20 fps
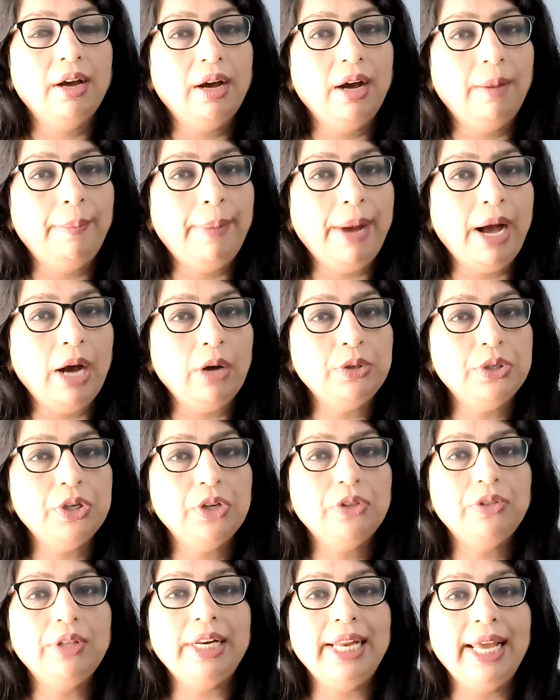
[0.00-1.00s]
about
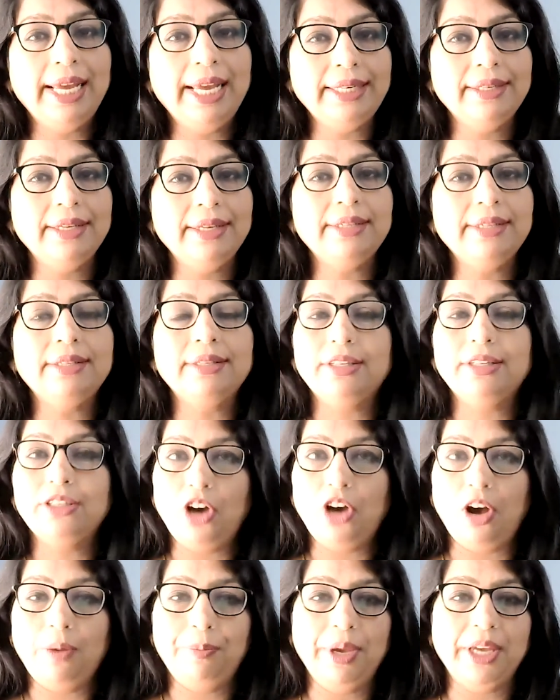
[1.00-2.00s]
the latest
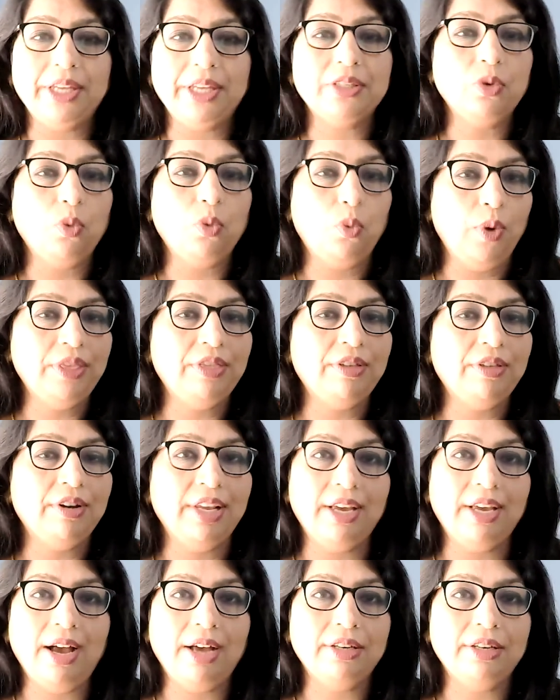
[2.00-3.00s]
topics with
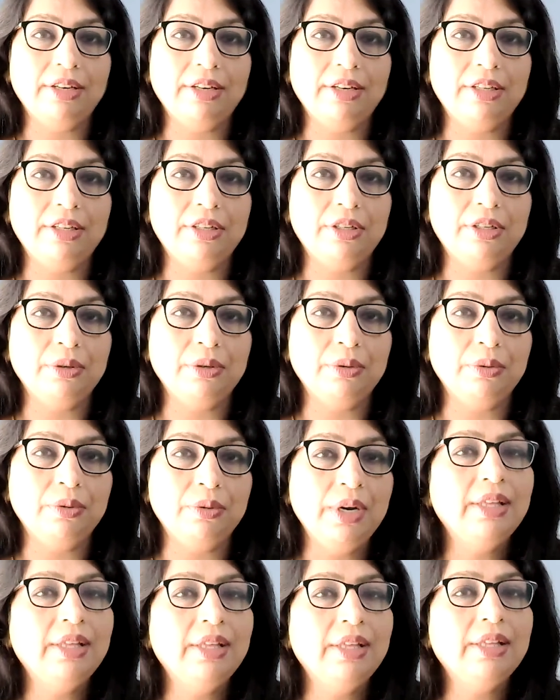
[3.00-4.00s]
regard to
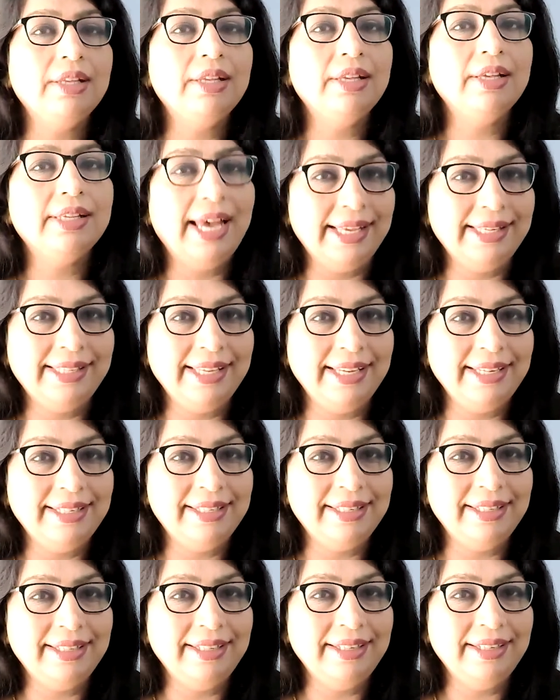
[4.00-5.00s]

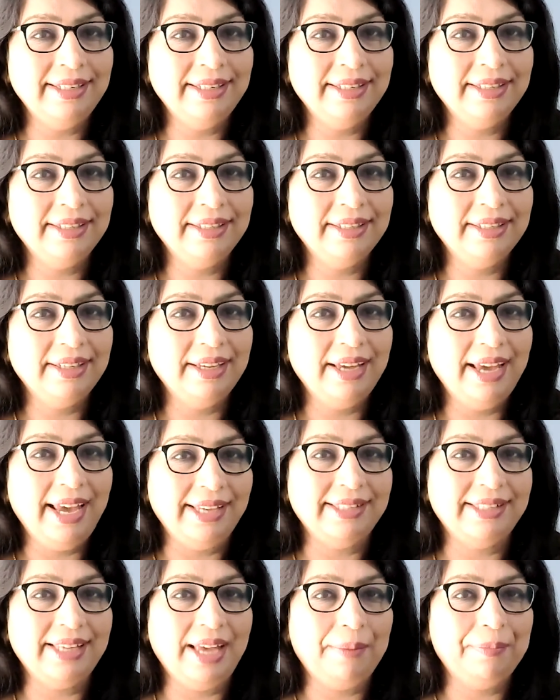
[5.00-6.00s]
SAT
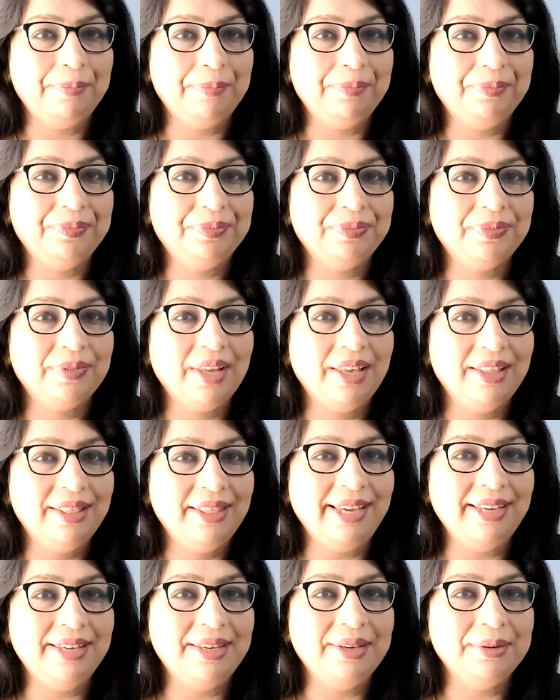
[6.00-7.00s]
exam.
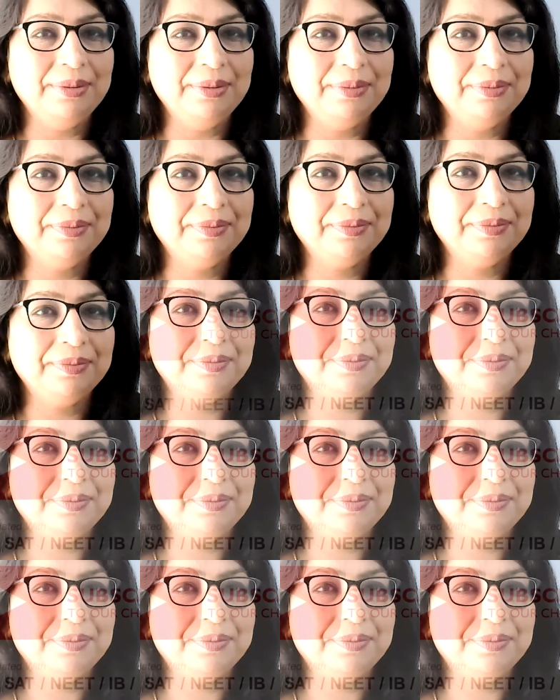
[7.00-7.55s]
Thank you.